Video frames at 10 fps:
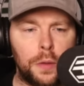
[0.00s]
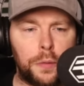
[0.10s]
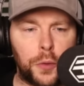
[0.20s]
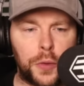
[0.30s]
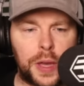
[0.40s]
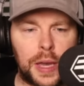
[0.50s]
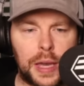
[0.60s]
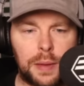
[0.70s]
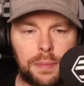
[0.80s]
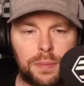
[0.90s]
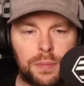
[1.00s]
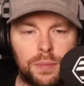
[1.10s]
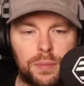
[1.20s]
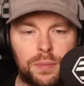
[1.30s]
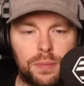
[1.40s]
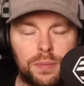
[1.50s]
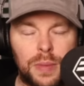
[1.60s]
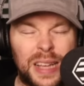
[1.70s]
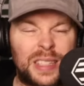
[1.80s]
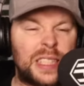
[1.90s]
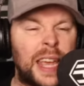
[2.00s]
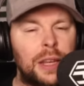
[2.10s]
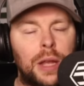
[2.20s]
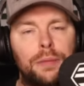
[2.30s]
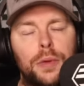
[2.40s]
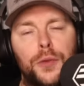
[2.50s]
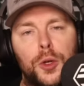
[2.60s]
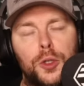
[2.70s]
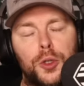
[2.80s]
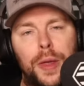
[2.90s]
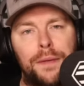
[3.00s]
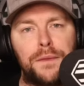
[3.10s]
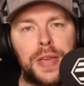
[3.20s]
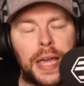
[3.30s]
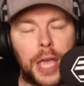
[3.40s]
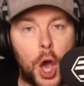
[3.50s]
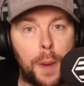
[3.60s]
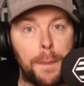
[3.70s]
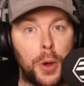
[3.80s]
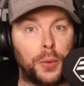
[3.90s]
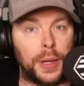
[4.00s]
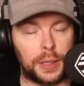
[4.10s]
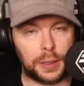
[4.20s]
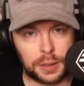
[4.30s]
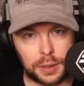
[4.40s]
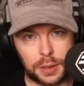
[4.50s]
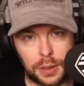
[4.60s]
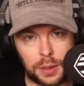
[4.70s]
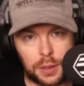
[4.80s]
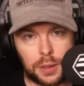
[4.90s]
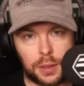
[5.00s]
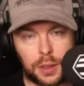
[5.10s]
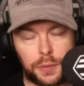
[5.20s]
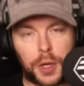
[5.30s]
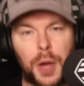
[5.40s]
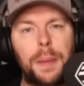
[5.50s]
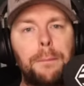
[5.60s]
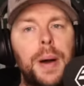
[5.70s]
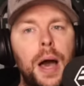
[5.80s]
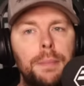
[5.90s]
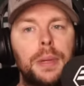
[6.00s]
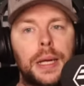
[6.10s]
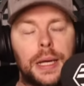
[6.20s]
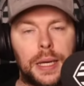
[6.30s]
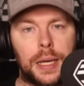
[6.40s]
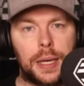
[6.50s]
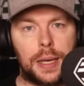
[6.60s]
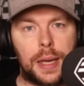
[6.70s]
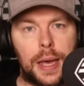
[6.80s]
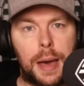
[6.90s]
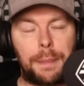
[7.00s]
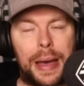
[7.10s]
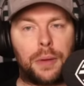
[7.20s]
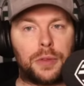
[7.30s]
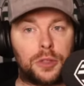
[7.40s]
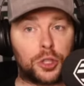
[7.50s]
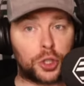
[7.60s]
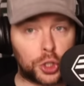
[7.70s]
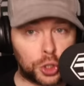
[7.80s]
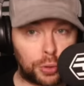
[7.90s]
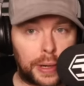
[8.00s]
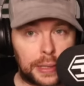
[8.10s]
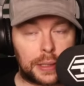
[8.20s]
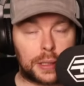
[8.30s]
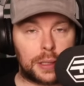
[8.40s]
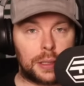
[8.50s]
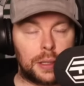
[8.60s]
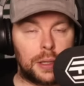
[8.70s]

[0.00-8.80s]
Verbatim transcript: for their, as this headline refers to, their V A R moaning, for going public about the disgrace,